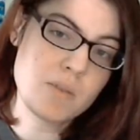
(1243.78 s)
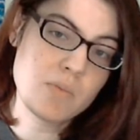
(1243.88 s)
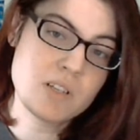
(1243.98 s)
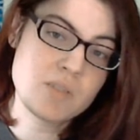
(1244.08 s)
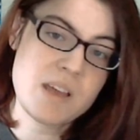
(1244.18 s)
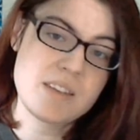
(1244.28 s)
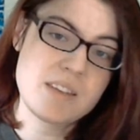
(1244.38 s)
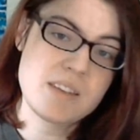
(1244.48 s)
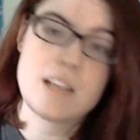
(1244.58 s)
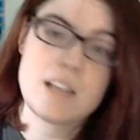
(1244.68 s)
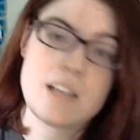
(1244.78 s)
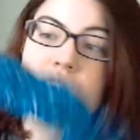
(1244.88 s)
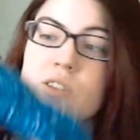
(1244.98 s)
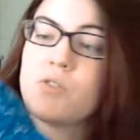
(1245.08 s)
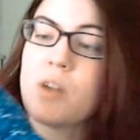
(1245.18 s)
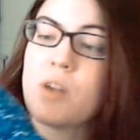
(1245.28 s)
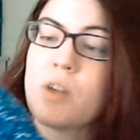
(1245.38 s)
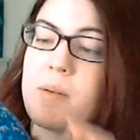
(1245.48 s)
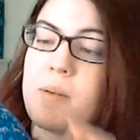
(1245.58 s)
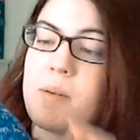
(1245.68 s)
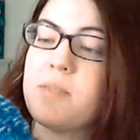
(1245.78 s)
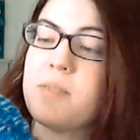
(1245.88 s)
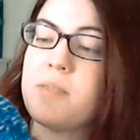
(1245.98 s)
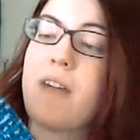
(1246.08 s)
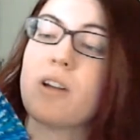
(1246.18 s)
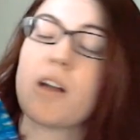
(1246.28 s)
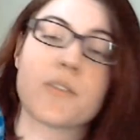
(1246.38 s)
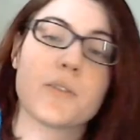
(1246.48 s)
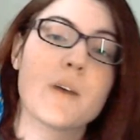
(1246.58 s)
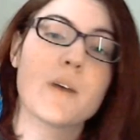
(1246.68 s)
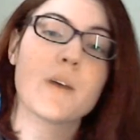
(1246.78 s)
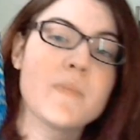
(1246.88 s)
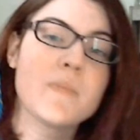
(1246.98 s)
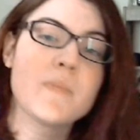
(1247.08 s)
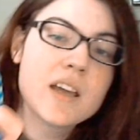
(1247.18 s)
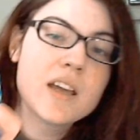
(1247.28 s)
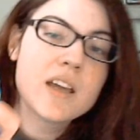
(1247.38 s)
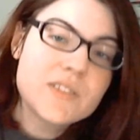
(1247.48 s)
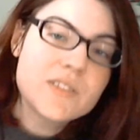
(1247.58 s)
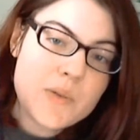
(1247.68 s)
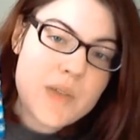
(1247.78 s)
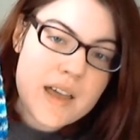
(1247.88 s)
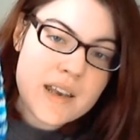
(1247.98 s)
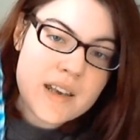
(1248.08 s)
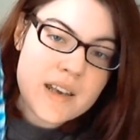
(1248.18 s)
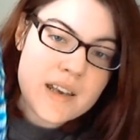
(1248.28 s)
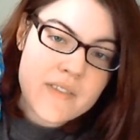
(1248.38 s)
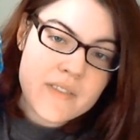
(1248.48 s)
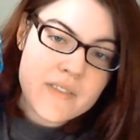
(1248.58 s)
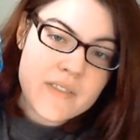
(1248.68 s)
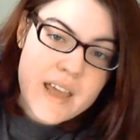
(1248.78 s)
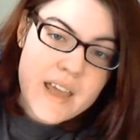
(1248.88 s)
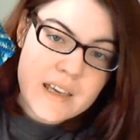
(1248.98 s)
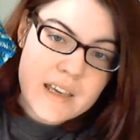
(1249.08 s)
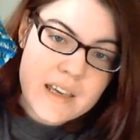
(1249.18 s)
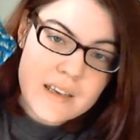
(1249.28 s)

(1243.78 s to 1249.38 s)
which meant that I changed the striping pattern to be every other row. So then on the leg,